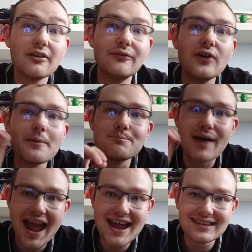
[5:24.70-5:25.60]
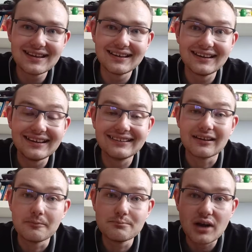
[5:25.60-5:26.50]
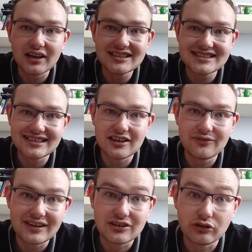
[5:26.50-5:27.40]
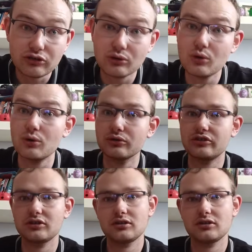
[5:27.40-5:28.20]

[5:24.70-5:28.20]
the pen is mightier than the sword.